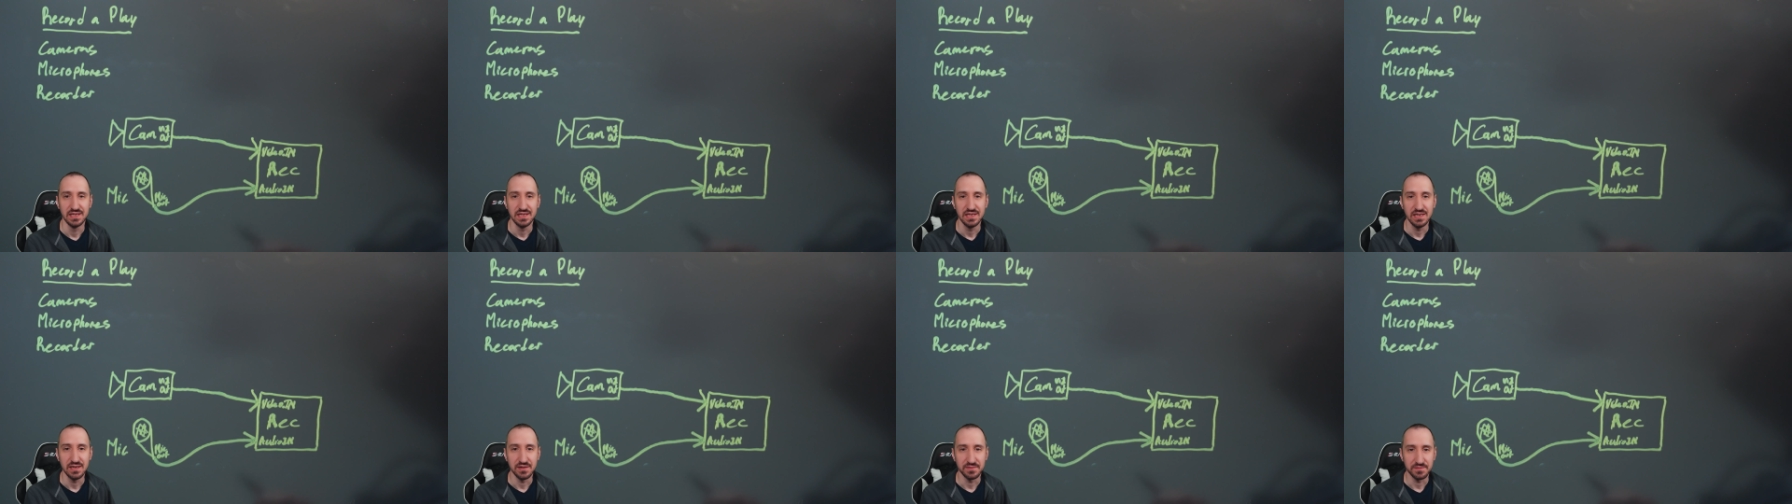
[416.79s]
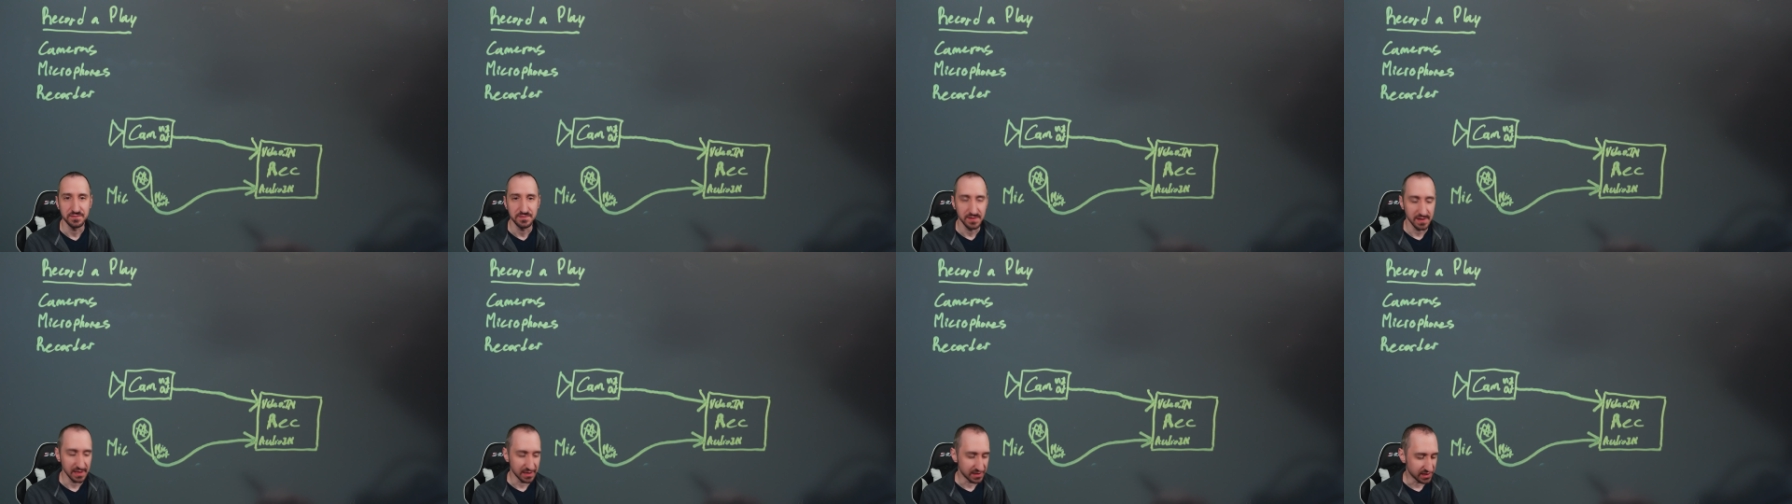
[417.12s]
If
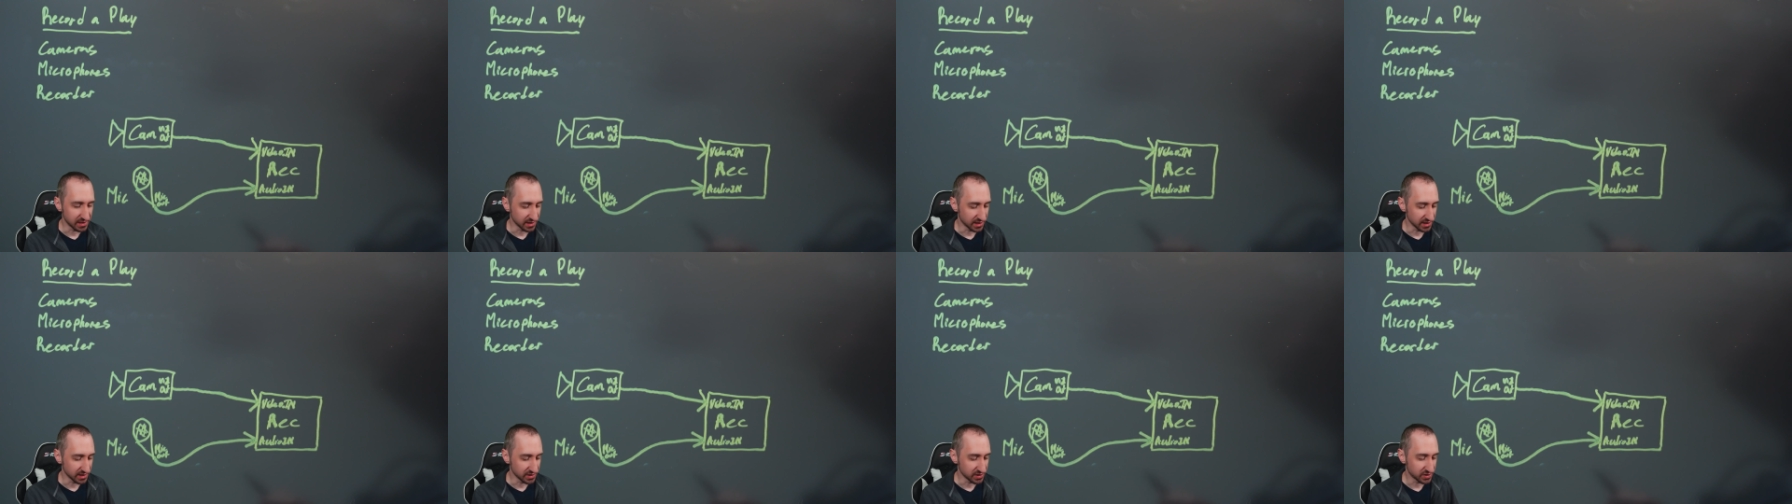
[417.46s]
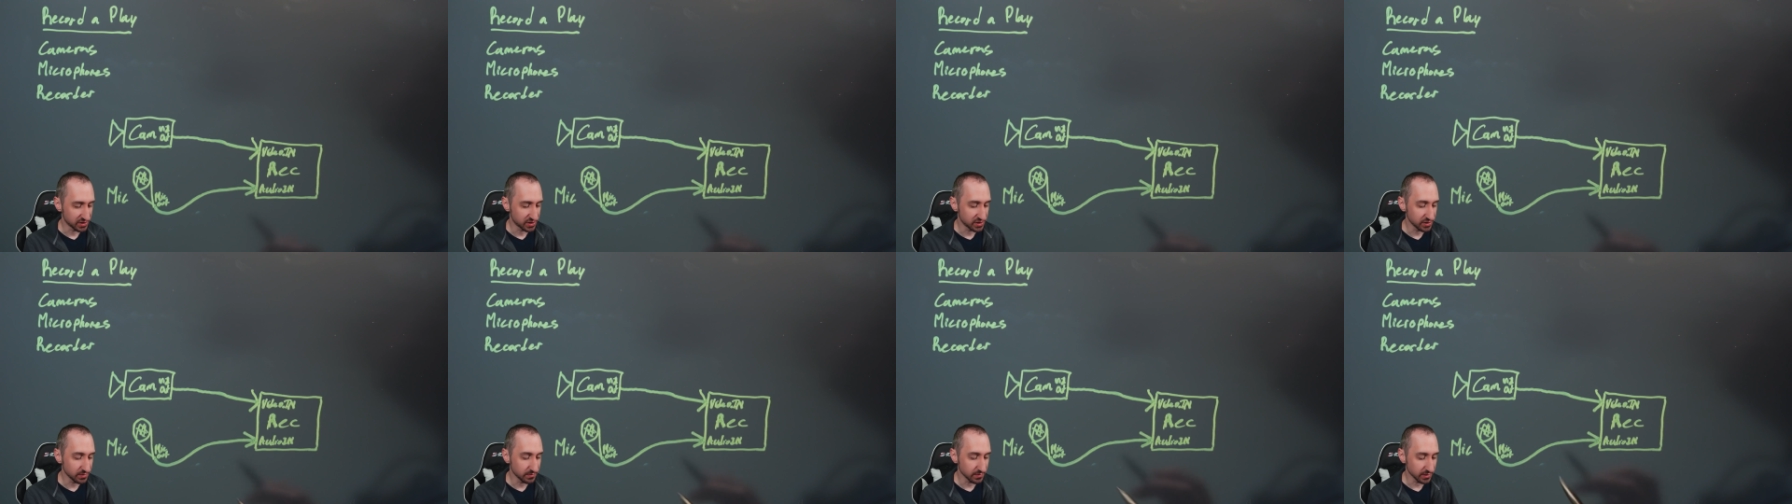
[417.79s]
it's a
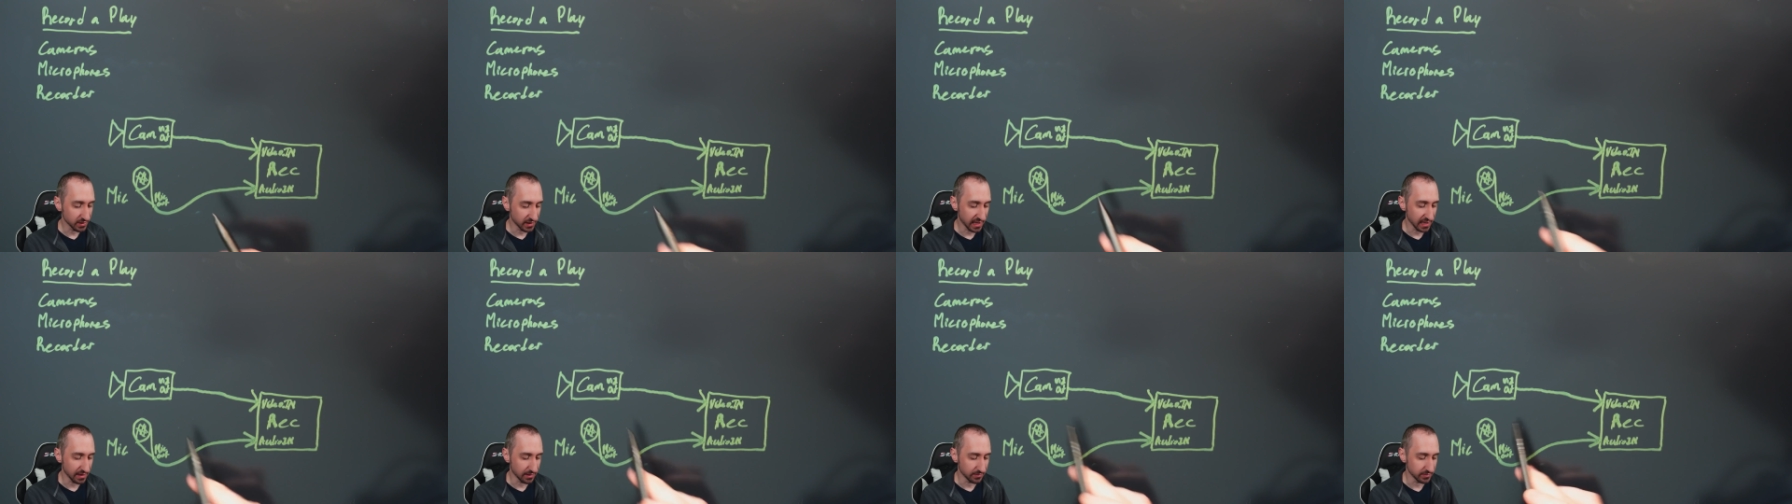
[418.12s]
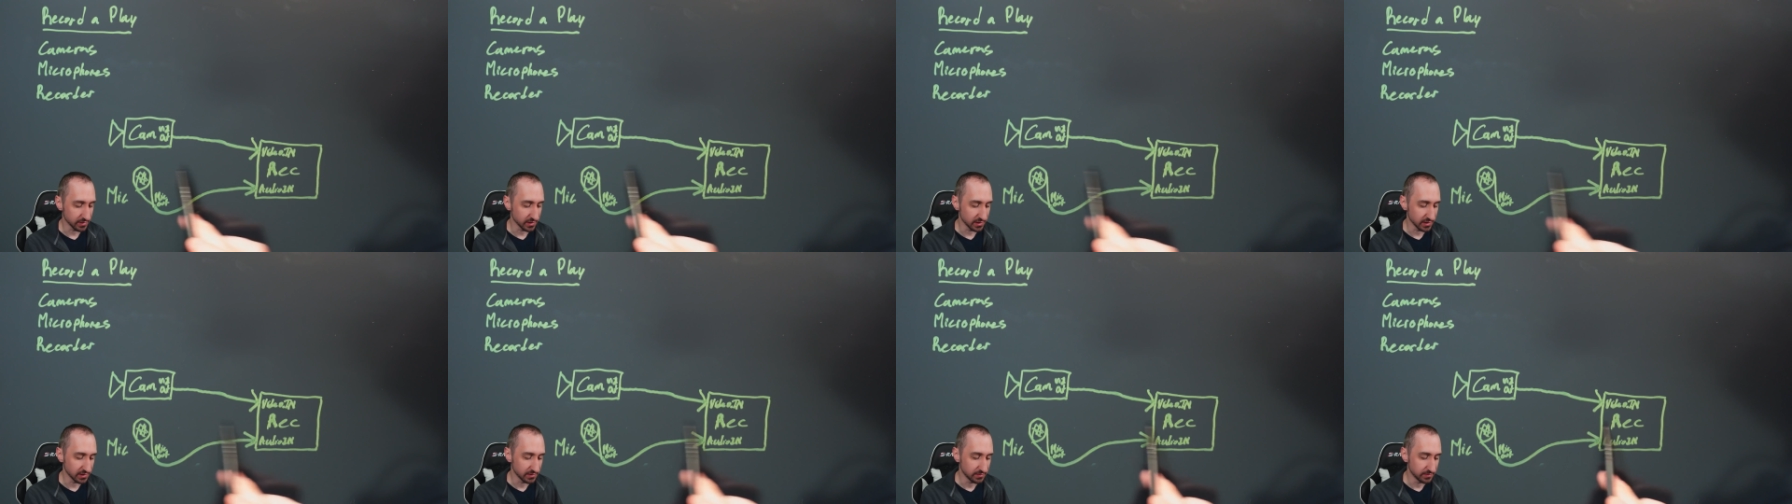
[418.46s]
consumer
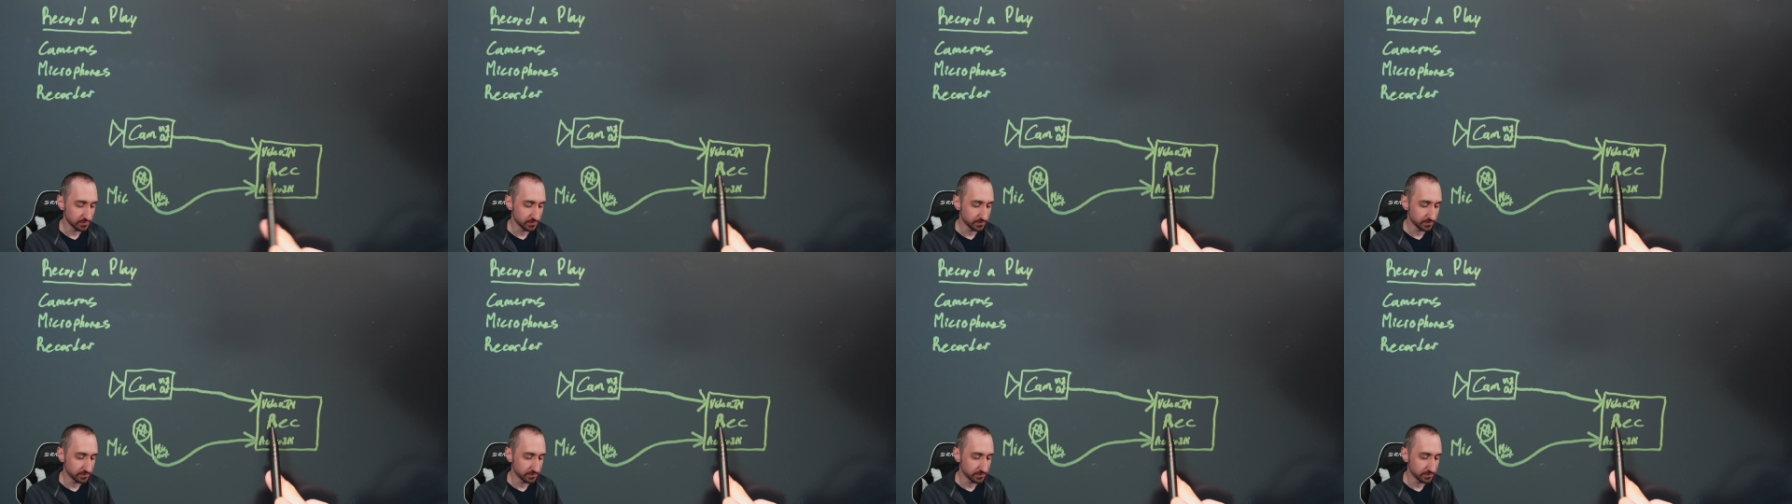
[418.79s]
camera,